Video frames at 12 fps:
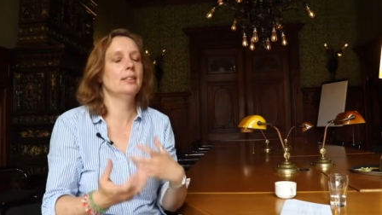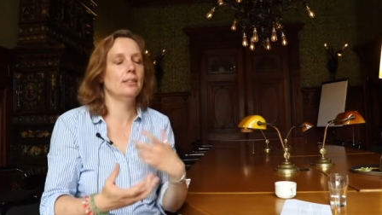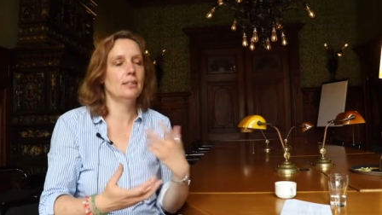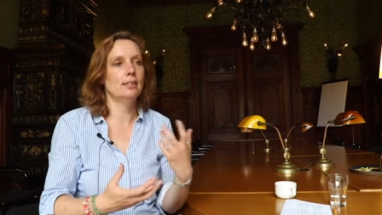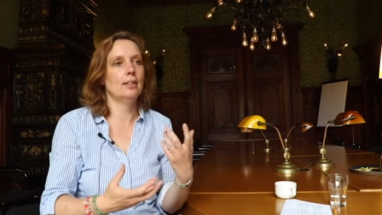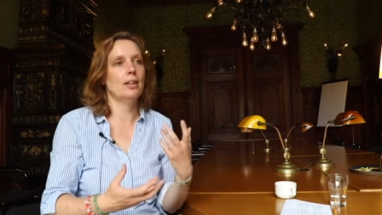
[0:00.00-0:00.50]

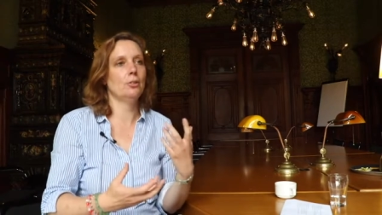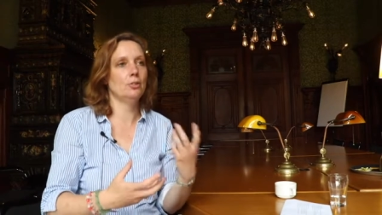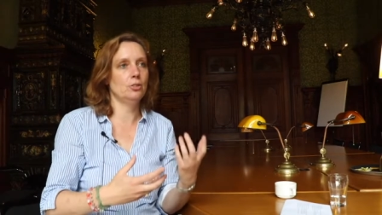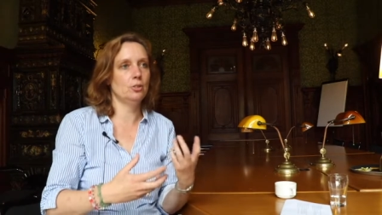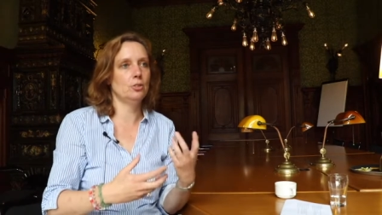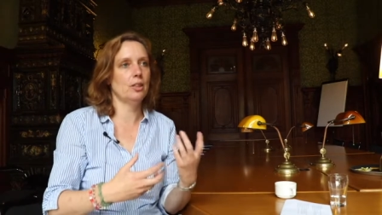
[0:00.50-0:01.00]
and the, uh, how
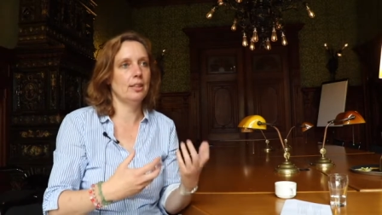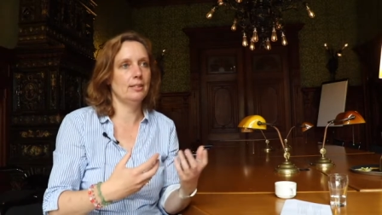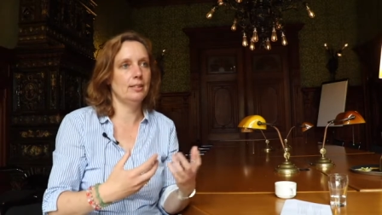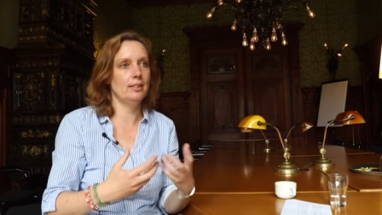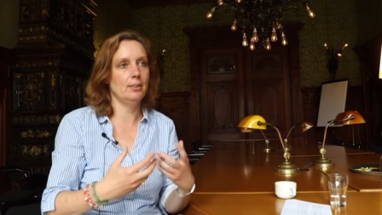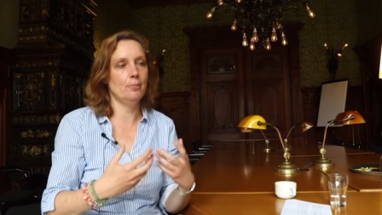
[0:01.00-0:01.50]
the
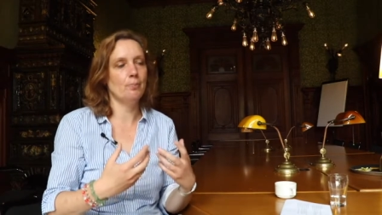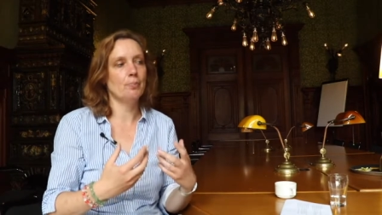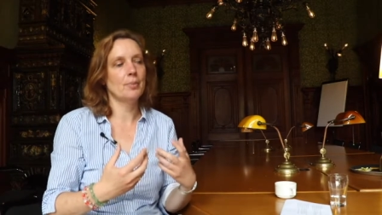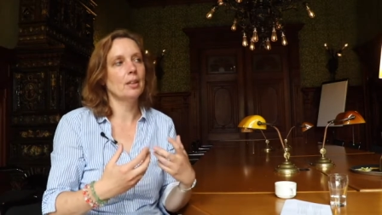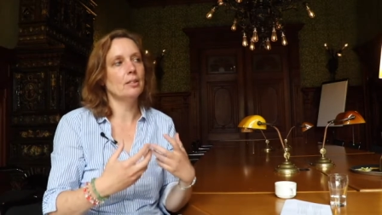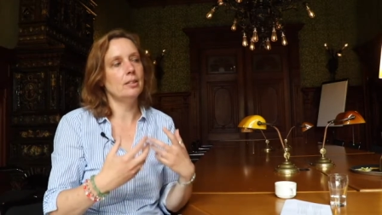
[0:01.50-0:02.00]
society
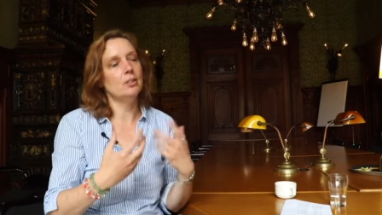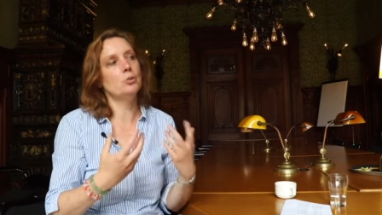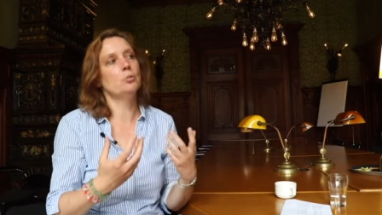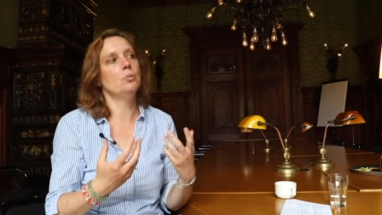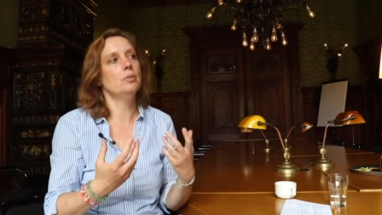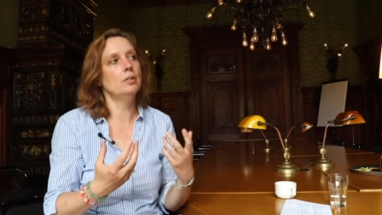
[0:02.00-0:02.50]
this,